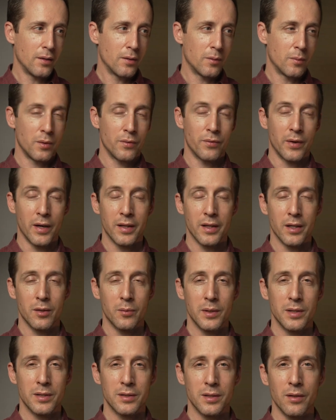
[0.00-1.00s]
We find that
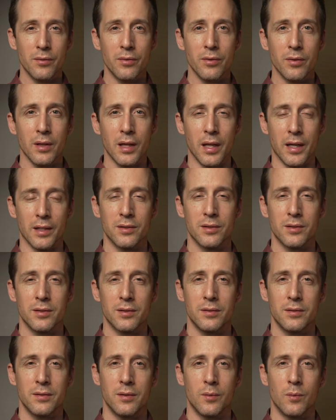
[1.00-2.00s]
we suffer
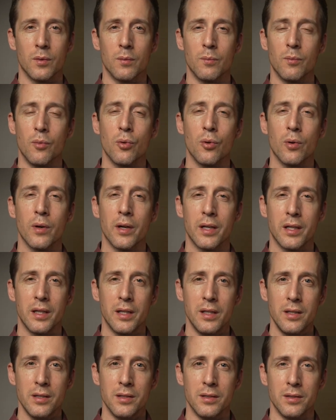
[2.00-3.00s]
less. We're more at
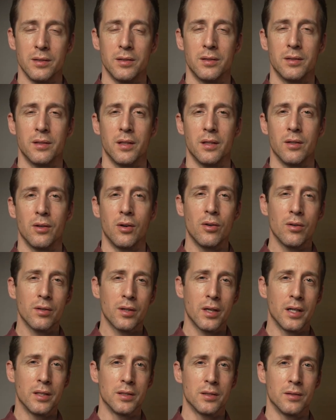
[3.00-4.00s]
ease in all
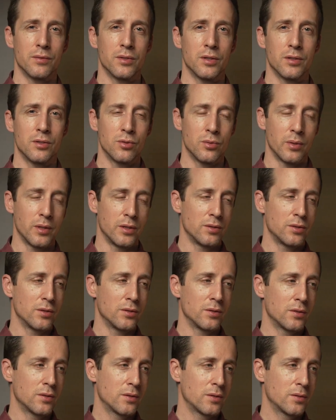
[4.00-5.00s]
kinds of
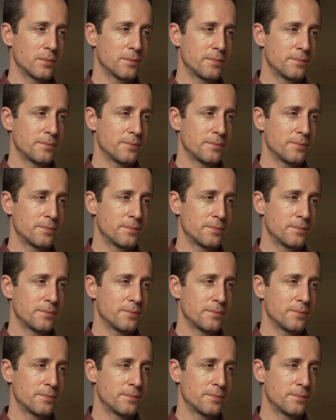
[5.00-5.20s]
situations.